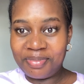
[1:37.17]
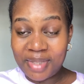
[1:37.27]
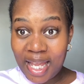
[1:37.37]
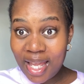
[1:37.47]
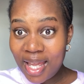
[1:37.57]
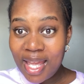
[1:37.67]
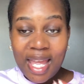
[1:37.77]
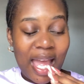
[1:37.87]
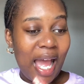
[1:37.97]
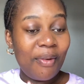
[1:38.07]
Ne?
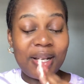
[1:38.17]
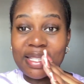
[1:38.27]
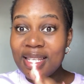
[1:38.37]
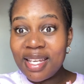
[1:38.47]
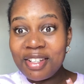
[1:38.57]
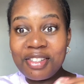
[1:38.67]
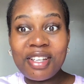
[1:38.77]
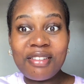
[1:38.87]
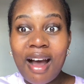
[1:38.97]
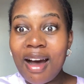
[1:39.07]
I was in
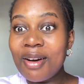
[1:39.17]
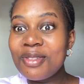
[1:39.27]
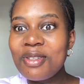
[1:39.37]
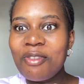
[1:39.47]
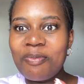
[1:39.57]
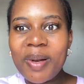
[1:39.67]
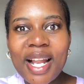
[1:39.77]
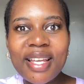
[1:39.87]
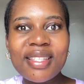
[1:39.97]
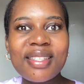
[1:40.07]
and out of
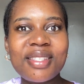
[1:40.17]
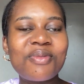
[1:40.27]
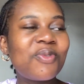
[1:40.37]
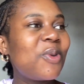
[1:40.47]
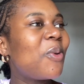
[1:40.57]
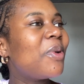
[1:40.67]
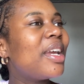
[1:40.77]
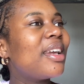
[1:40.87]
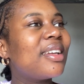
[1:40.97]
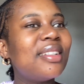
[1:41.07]
places,
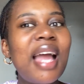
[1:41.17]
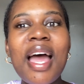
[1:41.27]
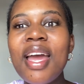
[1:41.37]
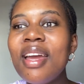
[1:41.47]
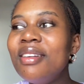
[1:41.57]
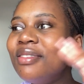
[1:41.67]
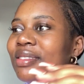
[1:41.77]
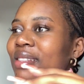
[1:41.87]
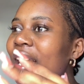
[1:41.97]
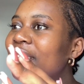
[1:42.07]
viewing, yay,
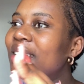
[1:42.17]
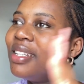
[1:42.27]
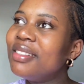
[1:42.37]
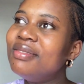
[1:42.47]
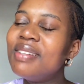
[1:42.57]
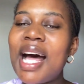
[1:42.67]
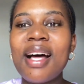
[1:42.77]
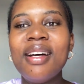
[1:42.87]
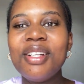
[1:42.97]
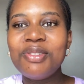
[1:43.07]
signing, blah.